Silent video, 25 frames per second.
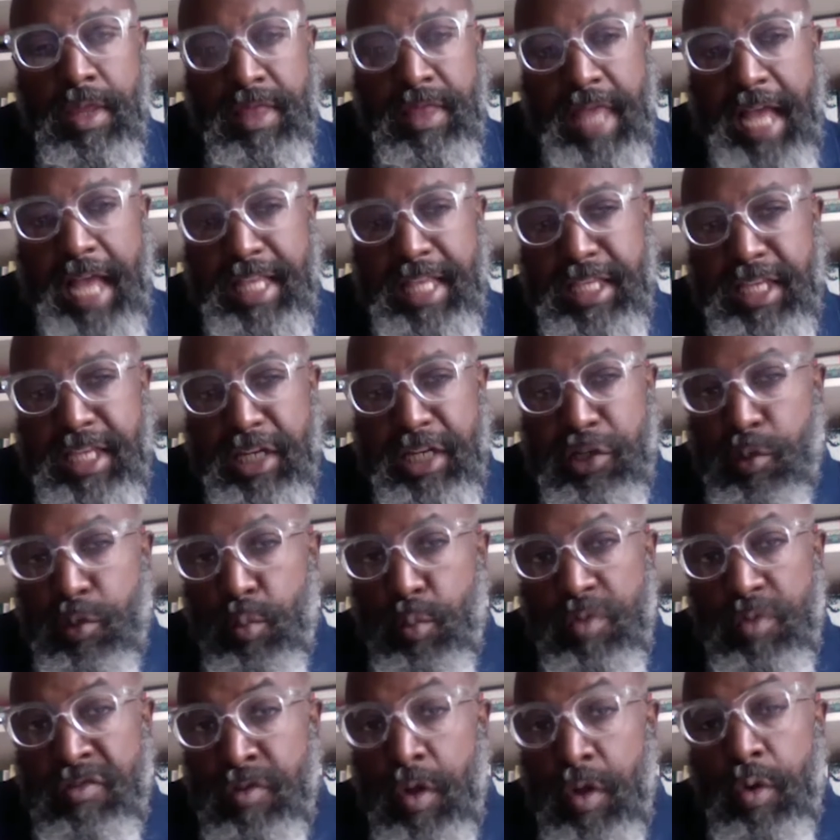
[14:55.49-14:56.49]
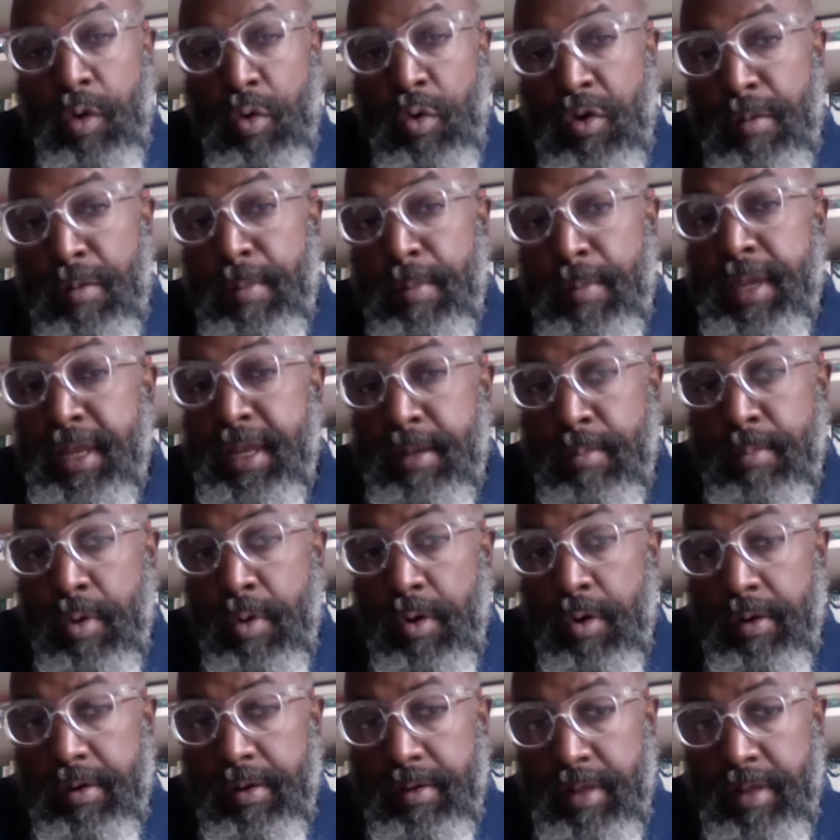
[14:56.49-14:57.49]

That section was not going to be in the book.